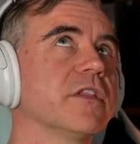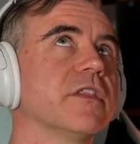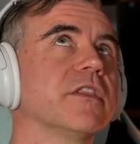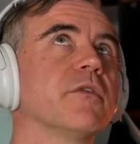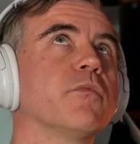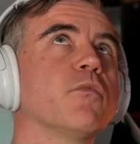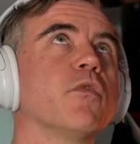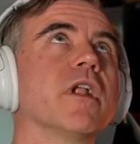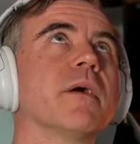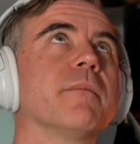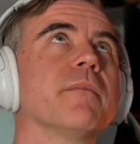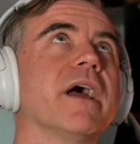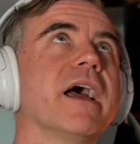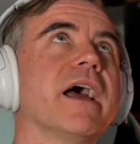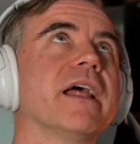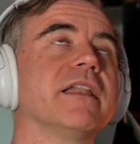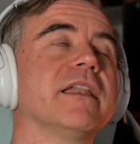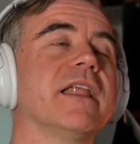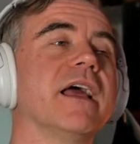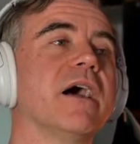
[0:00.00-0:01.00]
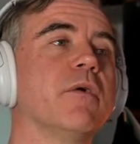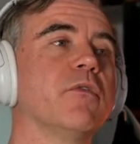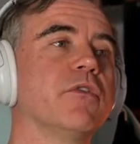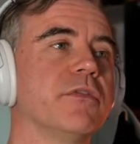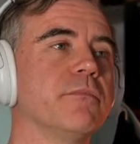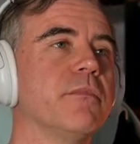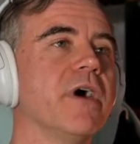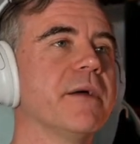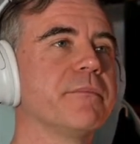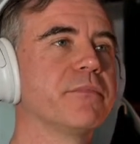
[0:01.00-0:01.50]
I'm at now with
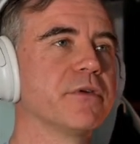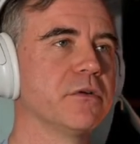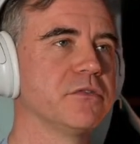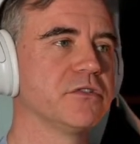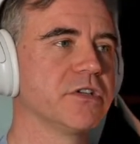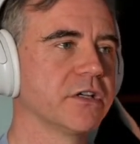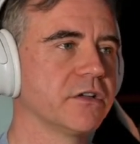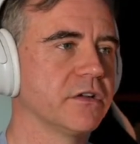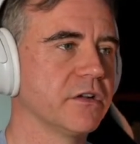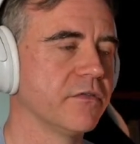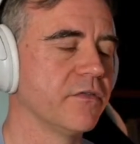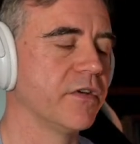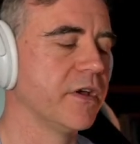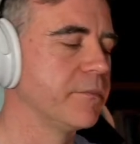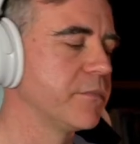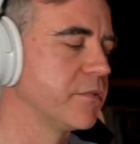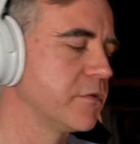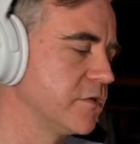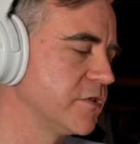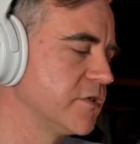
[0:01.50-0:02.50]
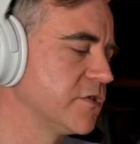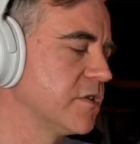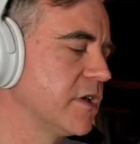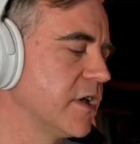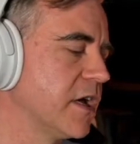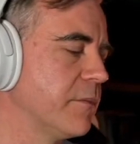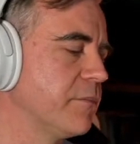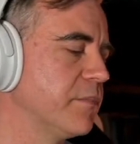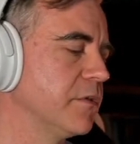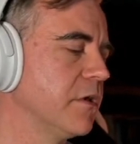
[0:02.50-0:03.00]
my project on Vapor is
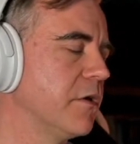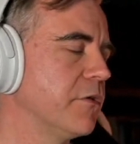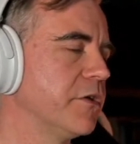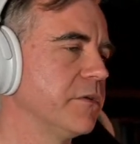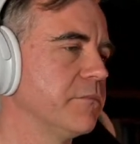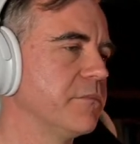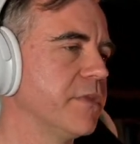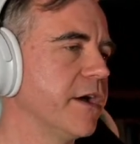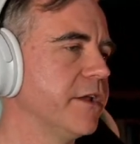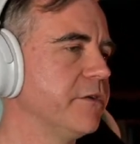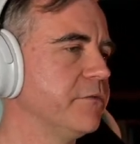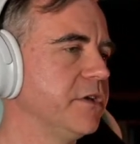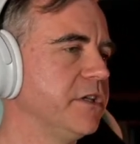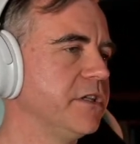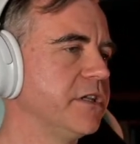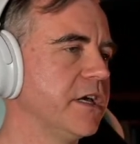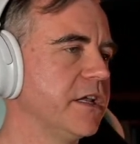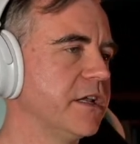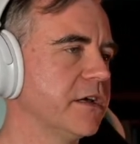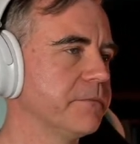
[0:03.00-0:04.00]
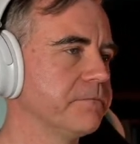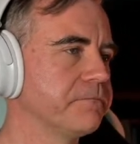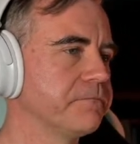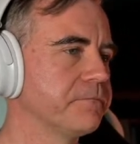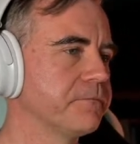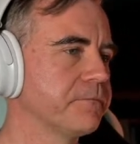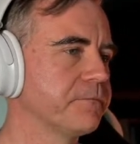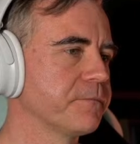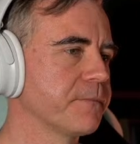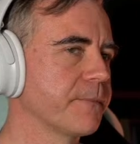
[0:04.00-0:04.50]
uploading binary data
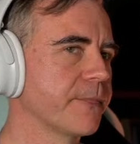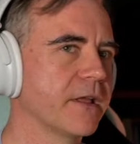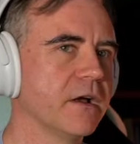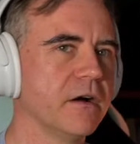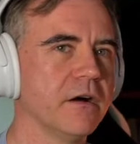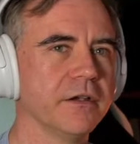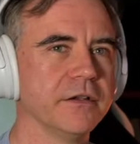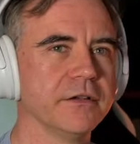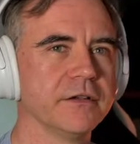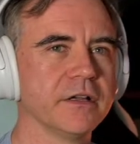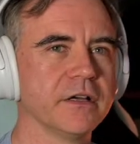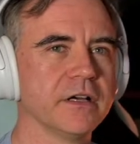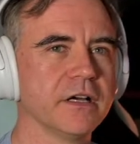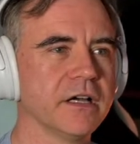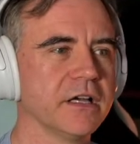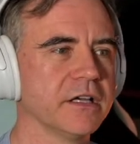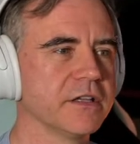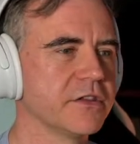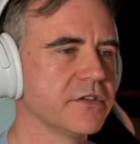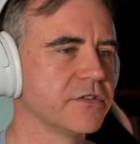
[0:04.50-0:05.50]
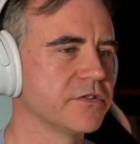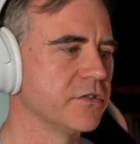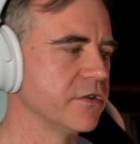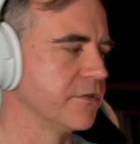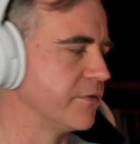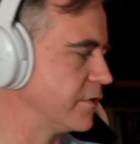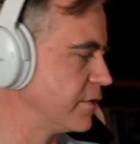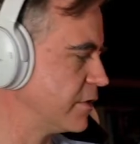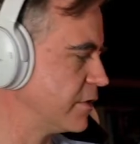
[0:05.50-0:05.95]
on at the server.